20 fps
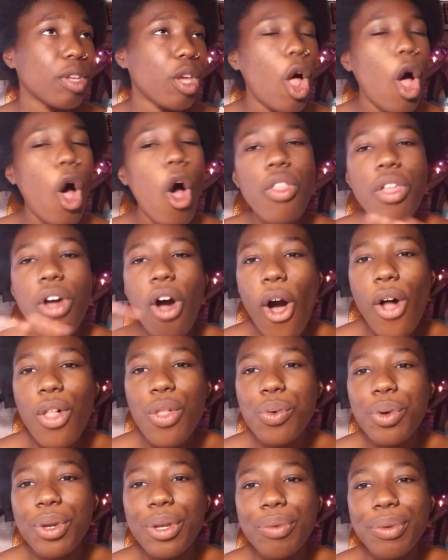all the
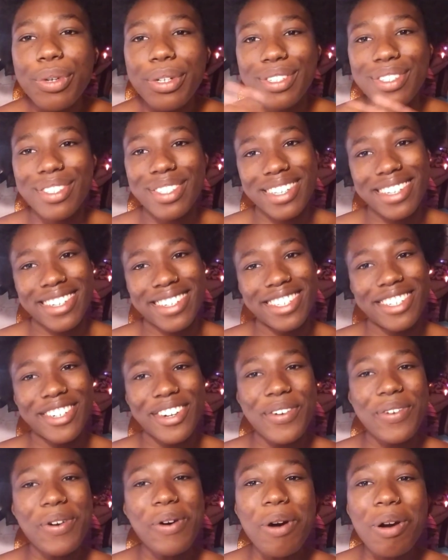Halloween ones, like, you
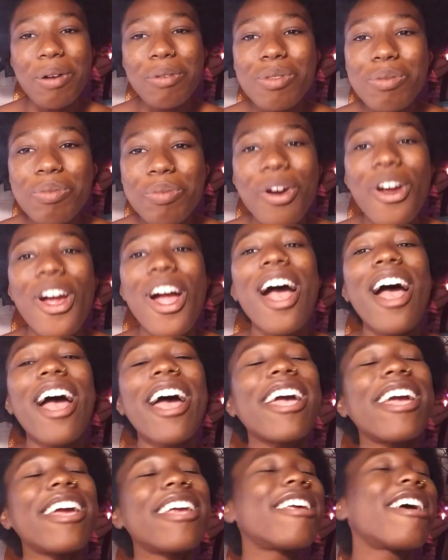know, Corpse
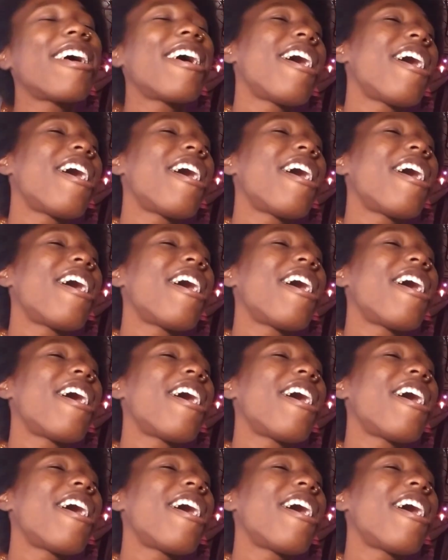Bride,